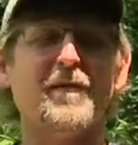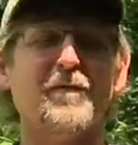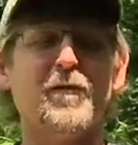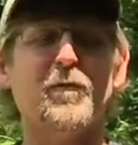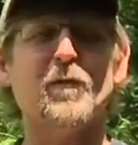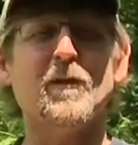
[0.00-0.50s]
had a
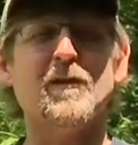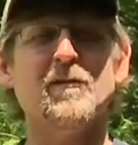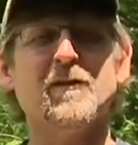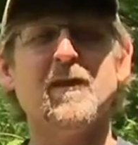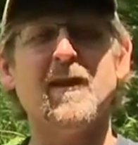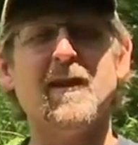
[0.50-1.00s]
few
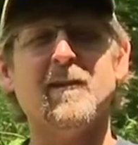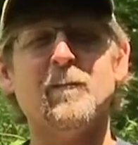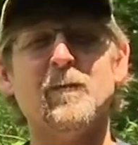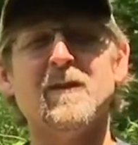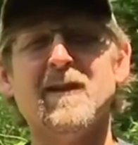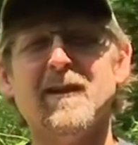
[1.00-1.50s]
friends that had
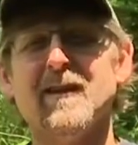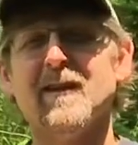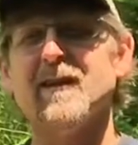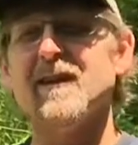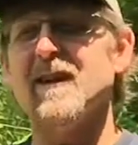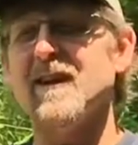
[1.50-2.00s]
them,
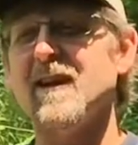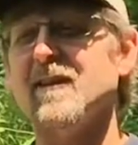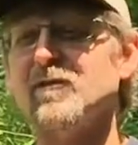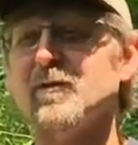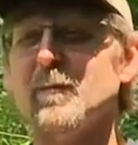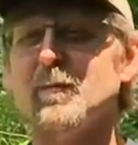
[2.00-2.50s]
kind of
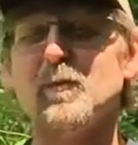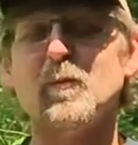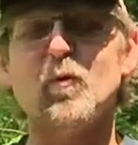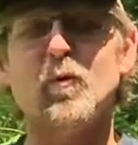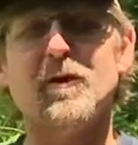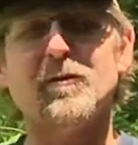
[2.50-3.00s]
asked them
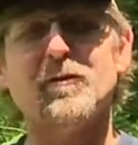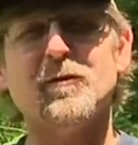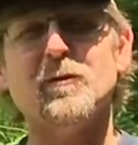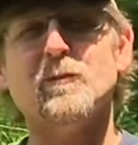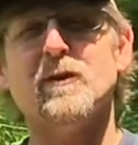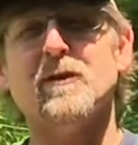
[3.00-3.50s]
some
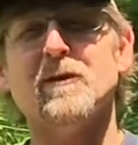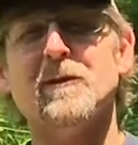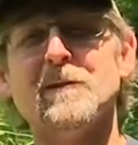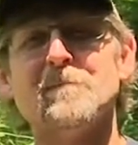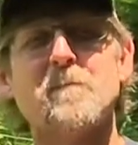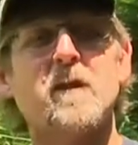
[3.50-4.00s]
questions,
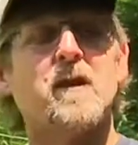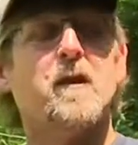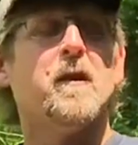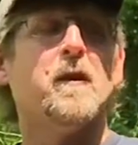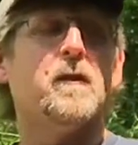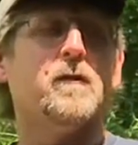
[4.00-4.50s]
but
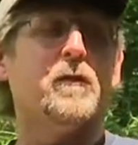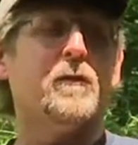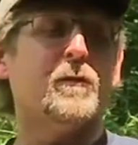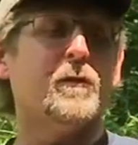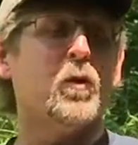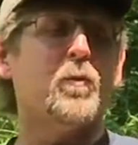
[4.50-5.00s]

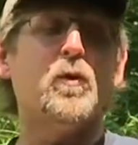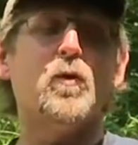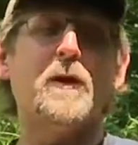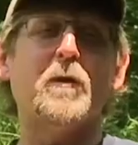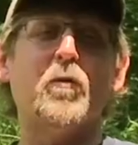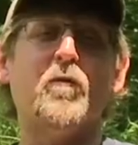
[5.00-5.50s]
the
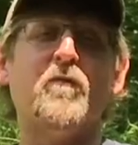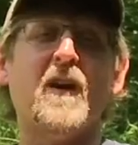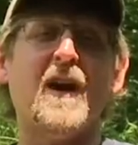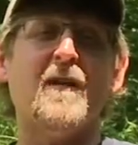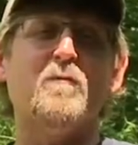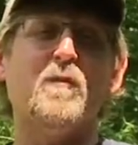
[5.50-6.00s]
GoPro Hero
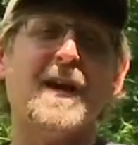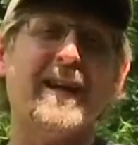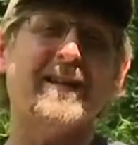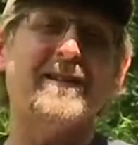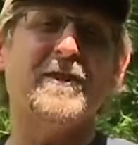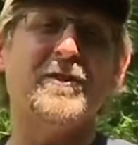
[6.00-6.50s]
5
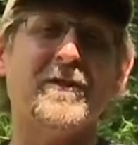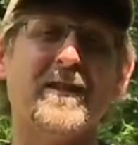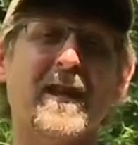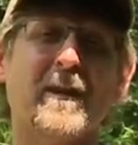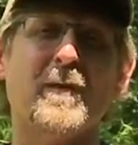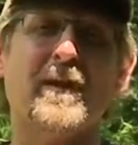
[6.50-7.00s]
Black Edition
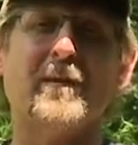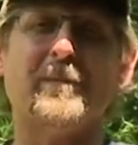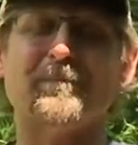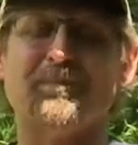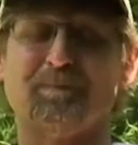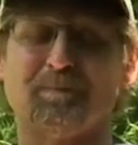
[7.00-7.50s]
came out
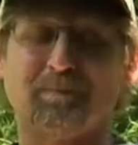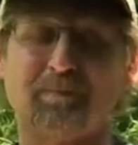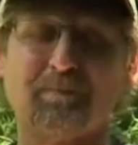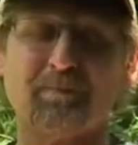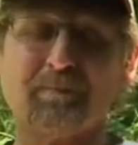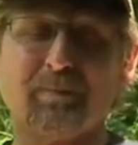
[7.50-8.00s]

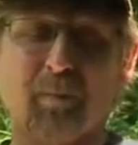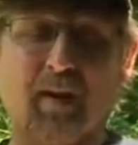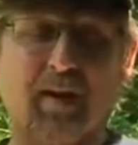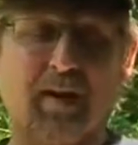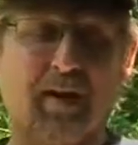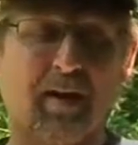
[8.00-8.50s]

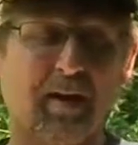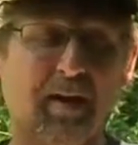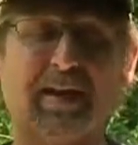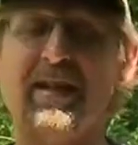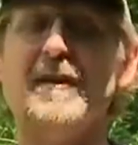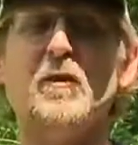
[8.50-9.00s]
and
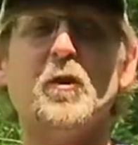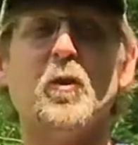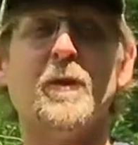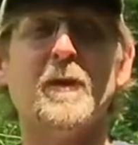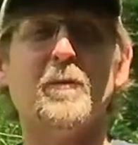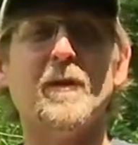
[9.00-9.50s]
I didn't
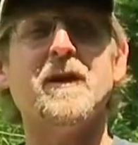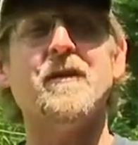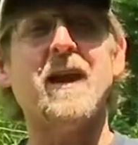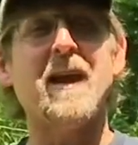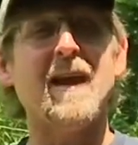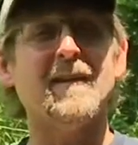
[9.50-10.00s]
know anybody
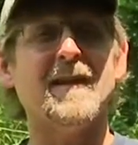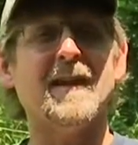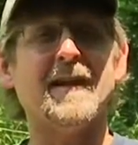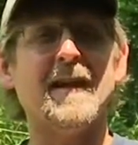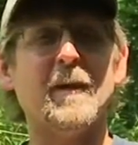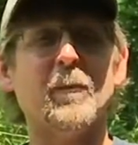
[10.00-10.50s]
that had
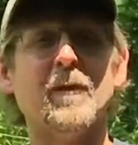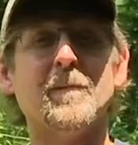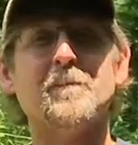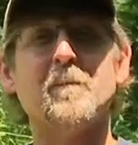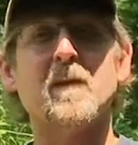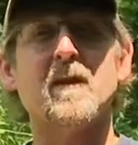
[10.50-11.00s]
that camera.
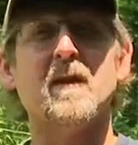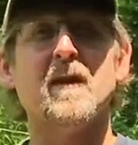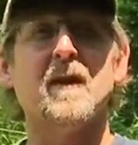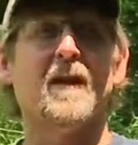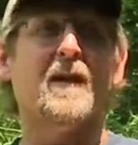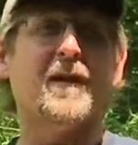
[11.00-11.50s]

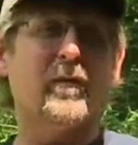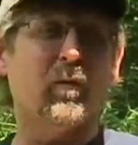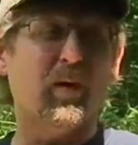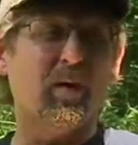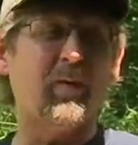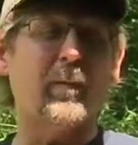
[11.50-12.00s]
I thought,
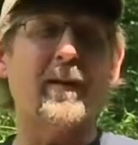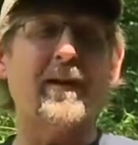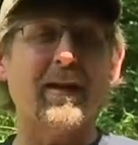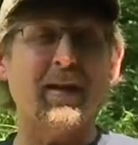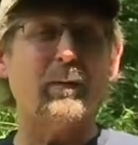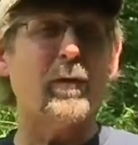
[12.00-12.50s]
well, if I'm going
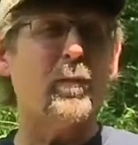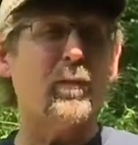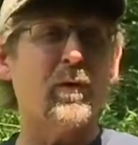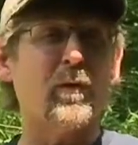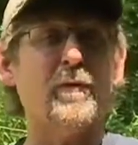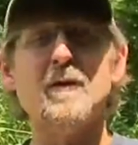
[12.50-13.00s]
to get a
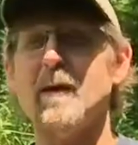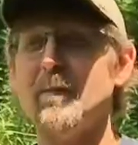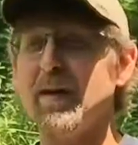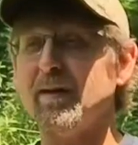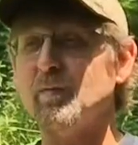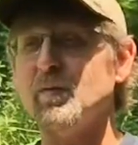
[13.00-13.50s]
GoPro, I
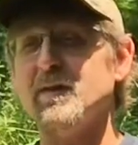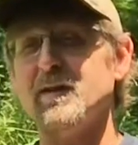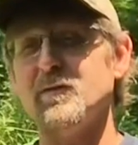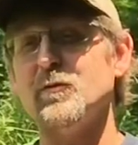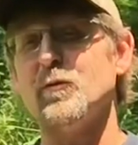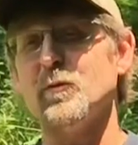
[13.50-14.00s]
might as well
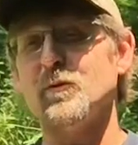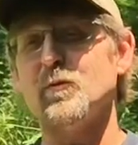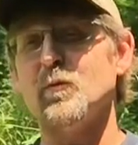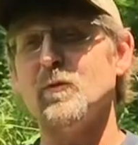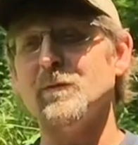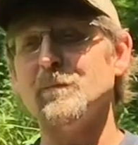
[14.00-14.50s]
get the
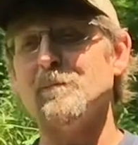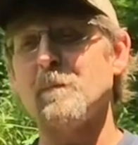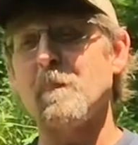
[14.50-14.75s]
newest one.